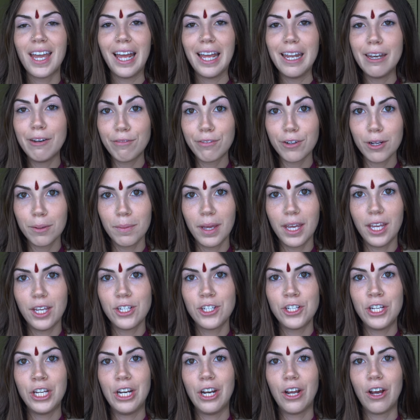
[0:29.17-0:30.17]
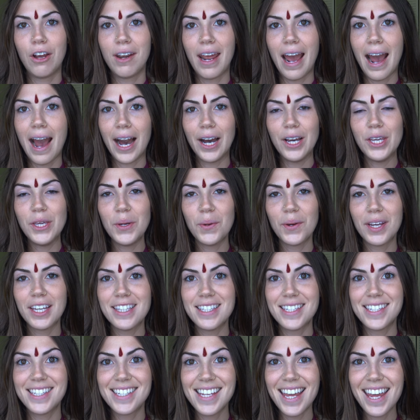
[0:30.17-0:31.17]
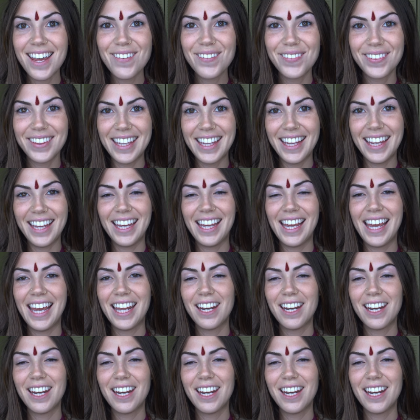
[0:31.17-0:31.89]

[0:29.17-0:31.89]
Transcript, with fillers: information on how you can safely